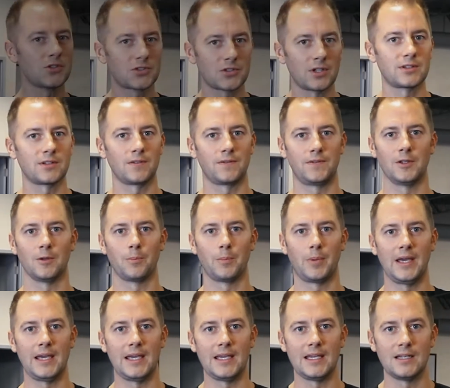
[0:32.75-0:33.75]
you start to feel
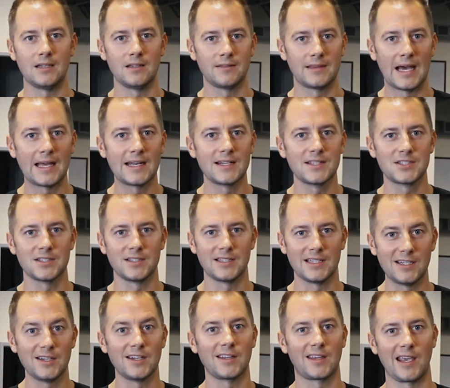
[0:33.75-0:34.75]
pain, that is an
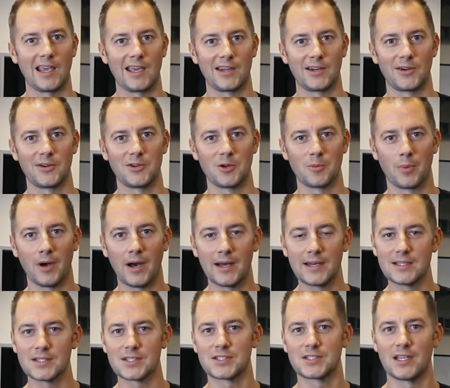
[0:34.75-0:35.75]
indicator. Your
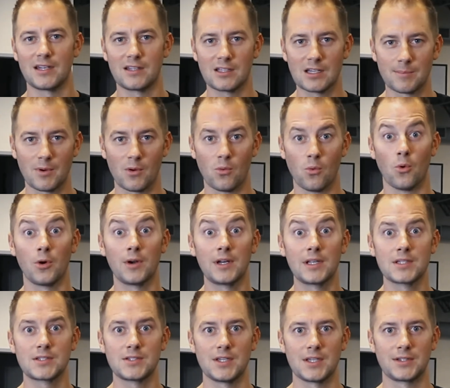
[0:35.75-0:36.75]
body is sending up a
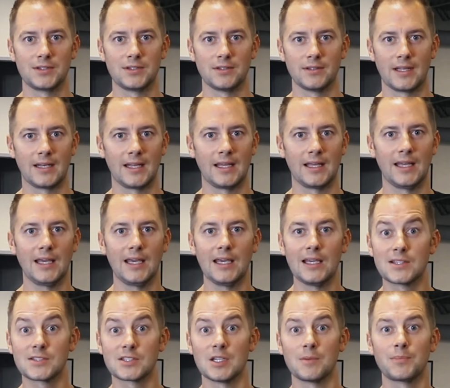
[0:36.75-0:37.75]
warning signal that,
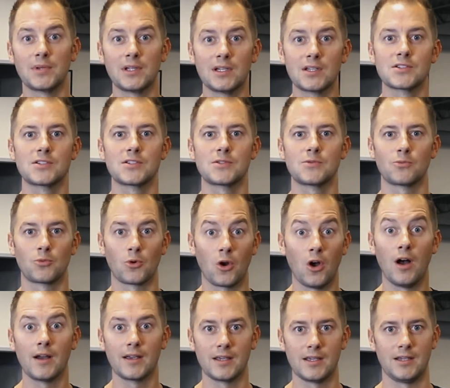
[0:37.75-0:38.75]
hey, something is
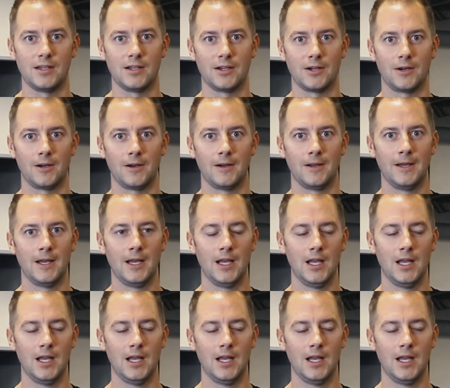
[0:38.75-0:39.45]
wrong here.